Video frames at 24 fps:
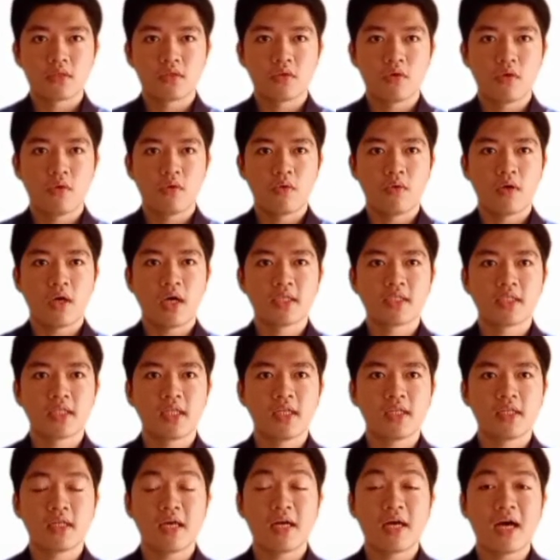So as
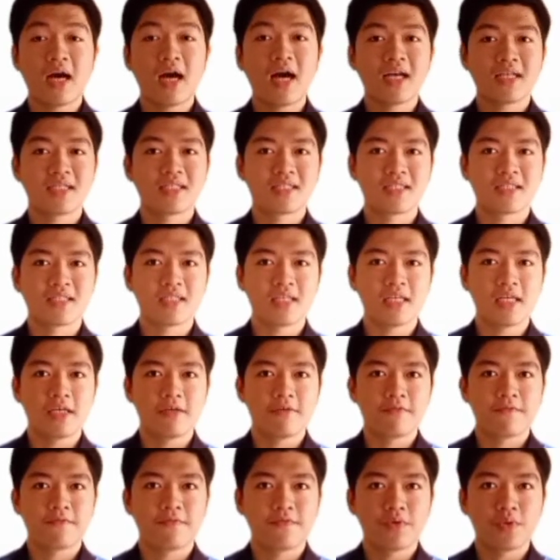
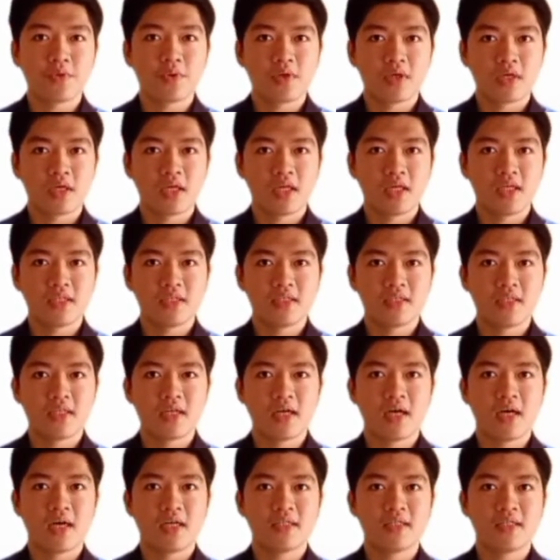if you are a
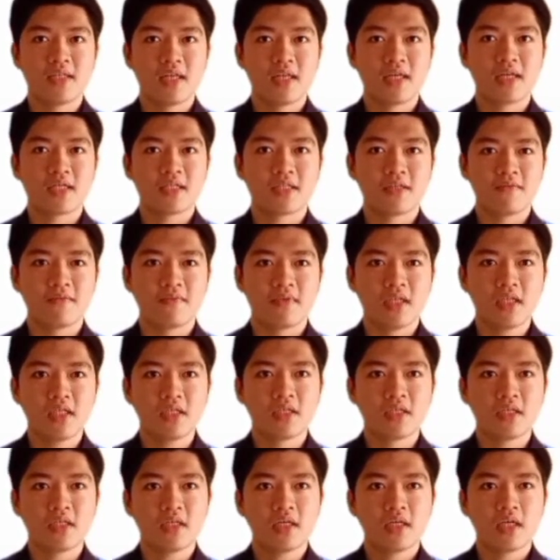delegative
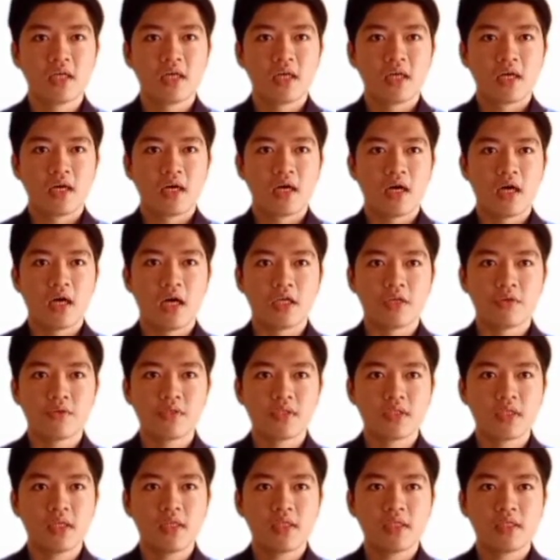leader, you
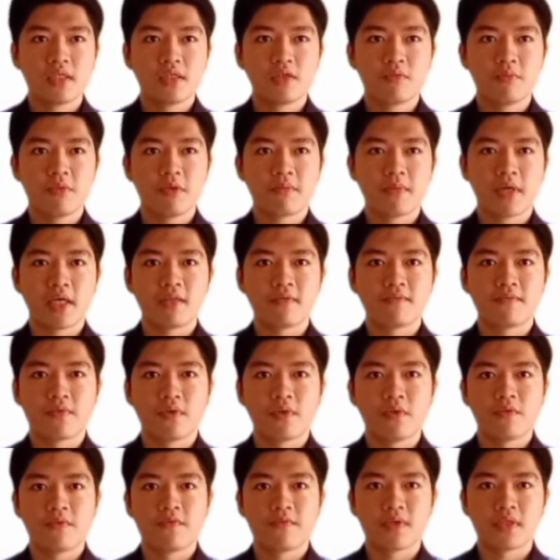still need to be
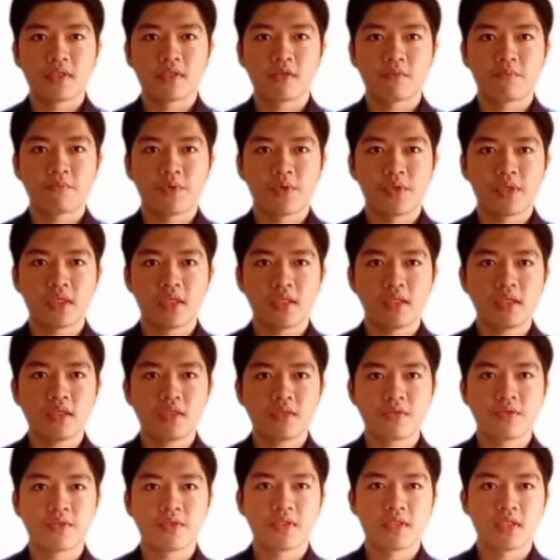mindful of what support and
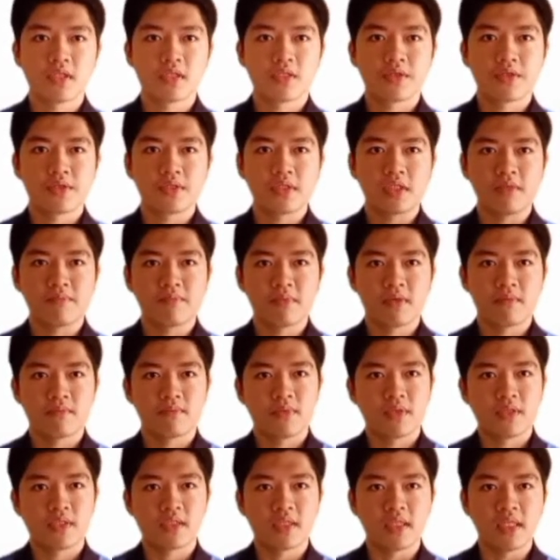resources your team
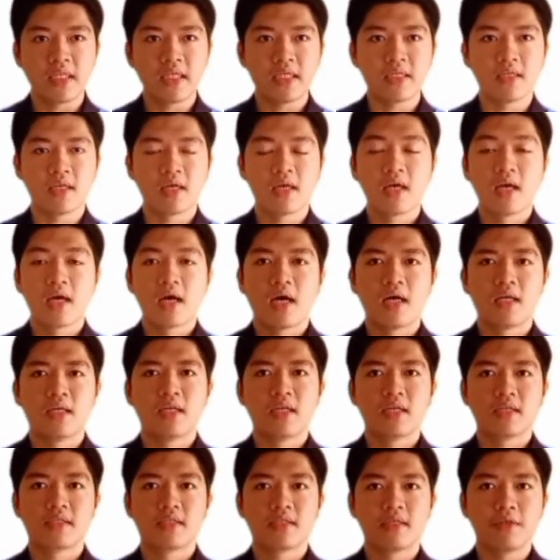members need,
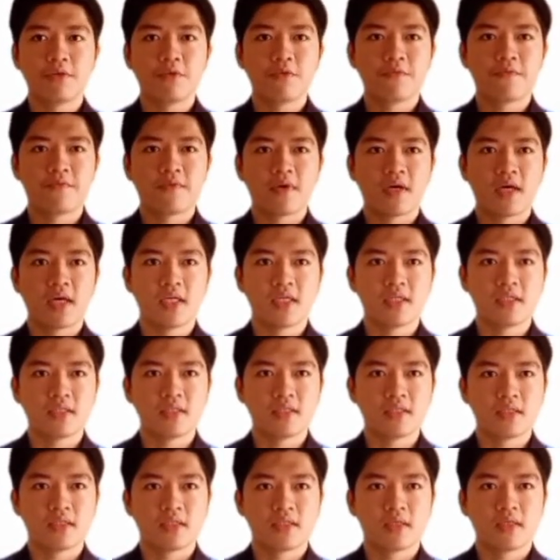unless you find
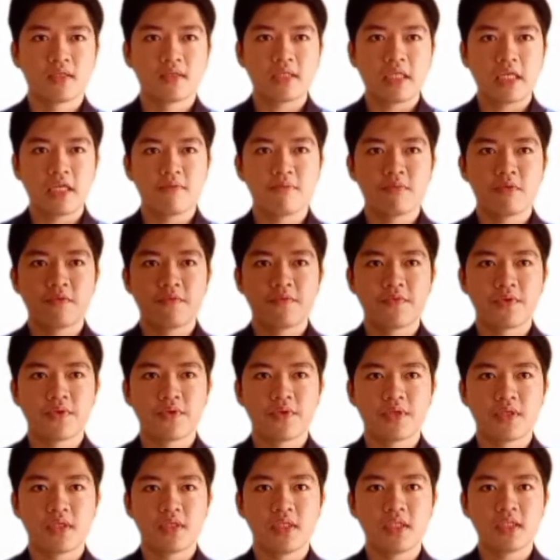team of
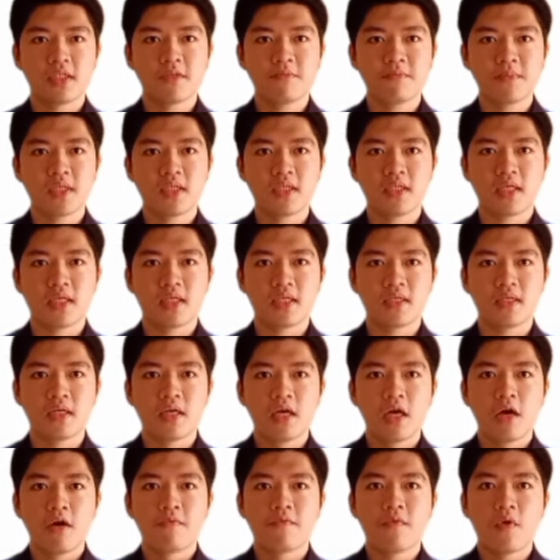your determined and
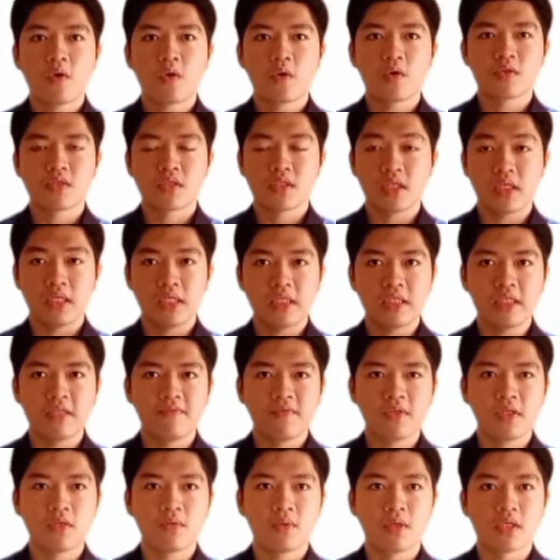focused
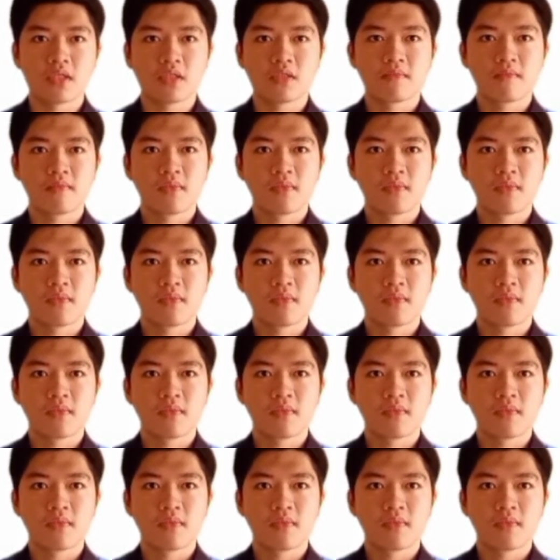individuals.